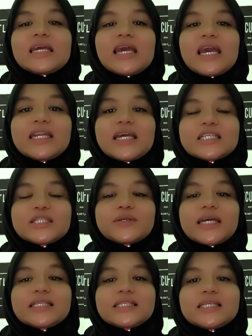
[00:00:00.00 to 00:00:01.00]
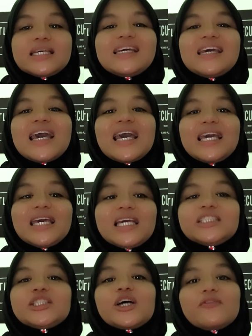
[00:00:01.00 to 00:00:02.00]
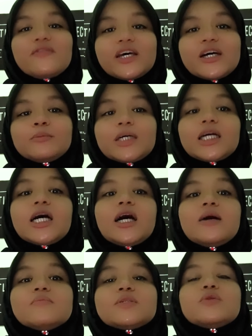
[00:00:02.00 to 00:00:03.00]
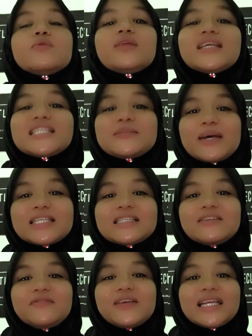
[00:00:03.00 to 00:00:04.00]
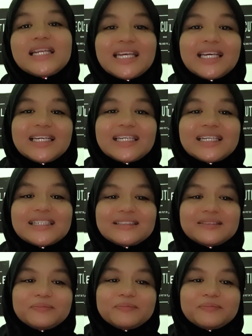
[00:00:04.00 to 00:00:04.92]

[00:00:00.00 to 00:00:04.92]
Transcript: And as you can see, each of them comes with a specific link.